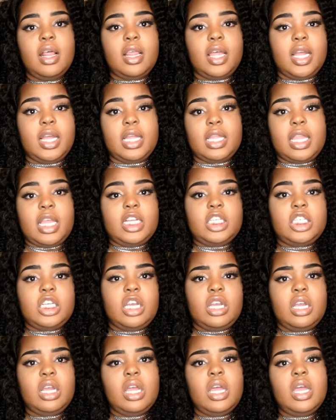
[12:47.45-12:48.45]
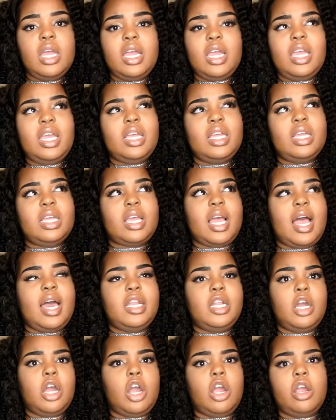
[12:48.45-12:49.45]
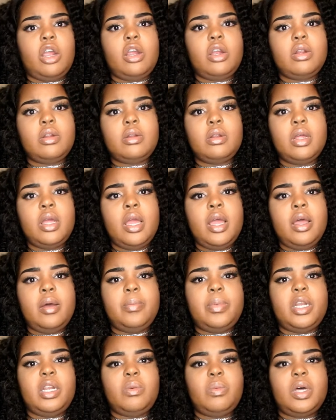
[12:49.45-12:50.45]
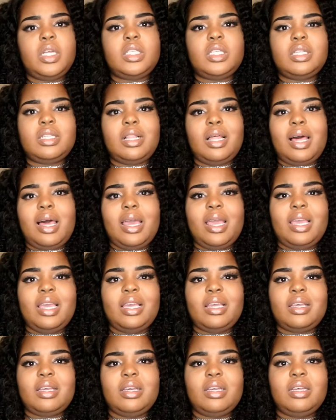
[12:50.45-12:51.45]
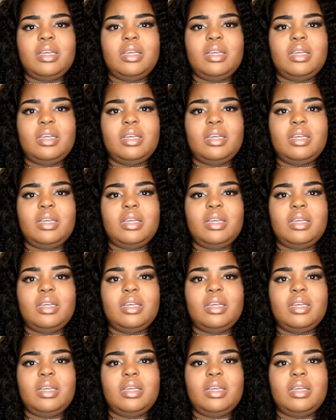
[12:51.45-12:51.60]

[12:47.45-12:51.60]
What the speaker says: Like, that shit, it kind of hurt, but it wasn't like,